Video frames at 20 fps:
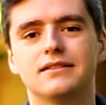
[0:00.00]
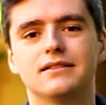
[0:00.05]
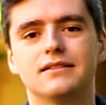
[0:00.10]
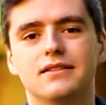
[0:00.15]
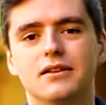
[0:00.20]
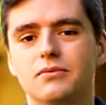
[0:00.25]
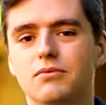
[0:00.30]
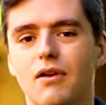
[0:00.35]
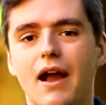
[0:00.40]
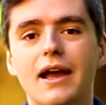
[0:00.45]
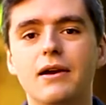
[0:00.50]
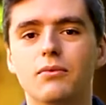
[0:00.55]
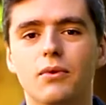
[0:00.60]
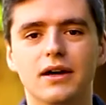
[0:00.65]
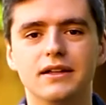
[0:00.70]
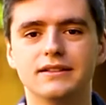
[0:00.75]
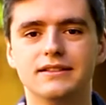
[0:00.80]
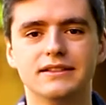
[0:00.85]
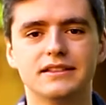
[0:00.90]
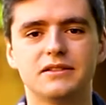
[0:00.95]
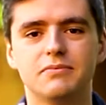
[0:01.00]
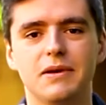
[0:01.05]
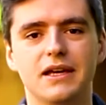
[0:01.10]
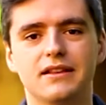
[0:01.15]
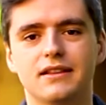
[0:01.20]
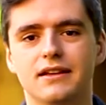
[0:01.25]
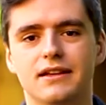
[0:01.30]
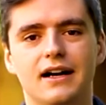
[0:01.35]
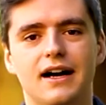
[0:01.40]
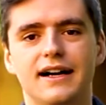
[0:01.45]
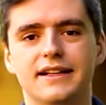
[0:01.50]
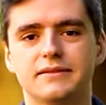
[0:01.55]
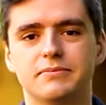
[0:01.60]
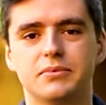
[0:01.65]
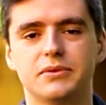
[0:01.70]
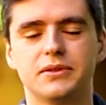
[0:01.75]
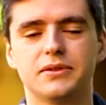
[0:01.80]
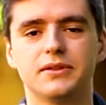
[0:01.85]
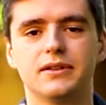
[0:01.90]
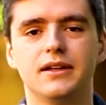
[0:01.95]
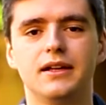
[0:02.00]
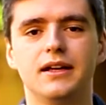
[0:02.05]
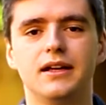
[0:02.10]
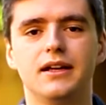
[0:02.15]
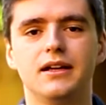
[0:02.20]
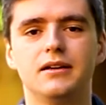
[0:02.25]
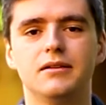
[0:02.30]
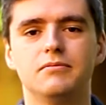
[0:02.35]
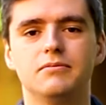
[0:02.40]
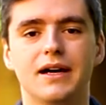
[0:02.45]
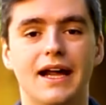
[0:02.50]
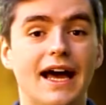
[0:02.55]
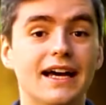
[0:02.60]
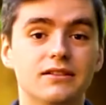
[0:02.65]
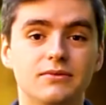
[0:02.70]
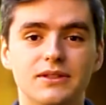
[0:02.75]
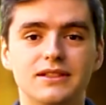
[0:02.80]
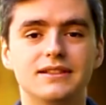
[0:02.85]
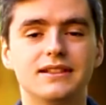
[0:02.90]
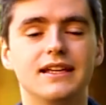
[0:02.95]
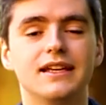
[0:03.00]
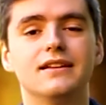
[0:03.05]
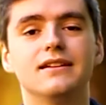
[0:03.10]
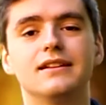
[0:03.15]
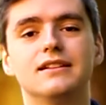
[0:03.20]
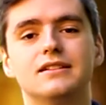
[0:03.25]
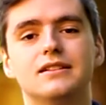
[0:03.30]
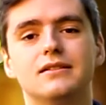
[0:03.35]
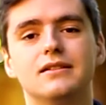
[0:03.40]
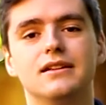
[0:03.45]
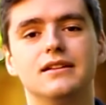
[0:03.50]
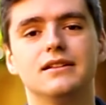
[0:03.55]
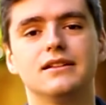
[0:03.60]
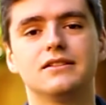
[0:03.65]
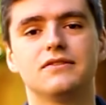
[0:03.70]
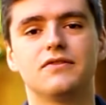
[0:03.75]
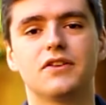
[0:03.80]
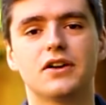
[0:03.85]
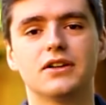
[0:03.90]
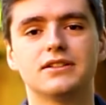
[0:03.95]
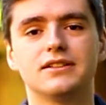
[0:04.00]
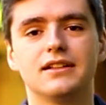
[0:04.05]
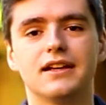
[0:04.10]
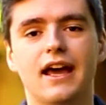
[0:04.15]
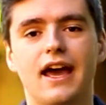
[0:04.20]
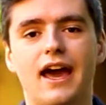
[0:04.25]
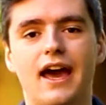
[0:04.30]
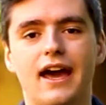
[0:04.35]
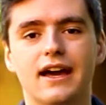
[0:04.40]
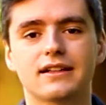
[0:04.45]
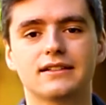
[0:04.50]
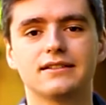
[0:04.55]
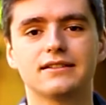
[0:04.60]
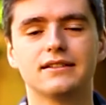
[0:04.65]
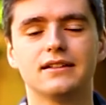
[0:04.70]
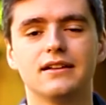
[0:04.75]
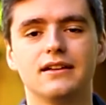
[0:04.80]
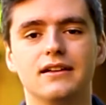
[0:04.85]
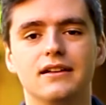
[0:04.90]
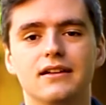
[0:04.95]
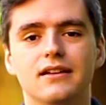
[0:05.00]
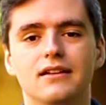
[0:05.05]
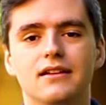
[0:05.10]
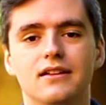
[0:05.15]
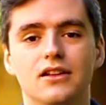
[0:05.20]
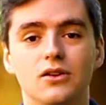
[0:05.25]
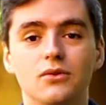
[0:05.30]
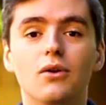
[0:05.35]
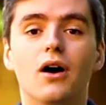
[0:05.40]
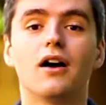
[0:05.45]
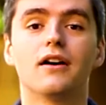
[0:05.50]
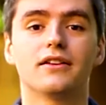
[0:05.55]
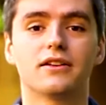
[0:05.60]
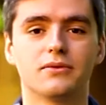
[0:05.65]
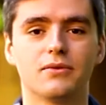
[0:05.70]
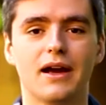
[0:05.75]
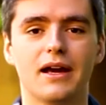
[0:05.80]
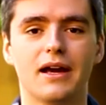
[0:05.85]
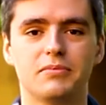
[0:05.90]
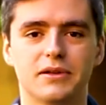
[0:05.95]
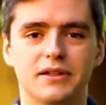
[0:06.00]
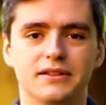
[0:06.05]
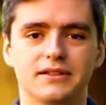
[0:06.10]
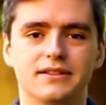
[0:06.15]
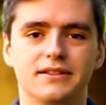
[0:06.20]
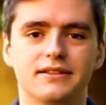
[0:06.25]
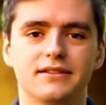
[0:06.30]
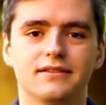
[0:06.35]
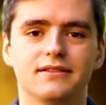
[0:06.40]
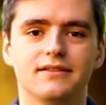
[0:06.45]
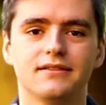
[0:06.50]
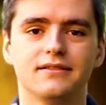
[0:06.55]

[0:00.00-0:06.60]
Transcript: the right one to speak the gospel. But as we see in this verse in Acts, you are the right person.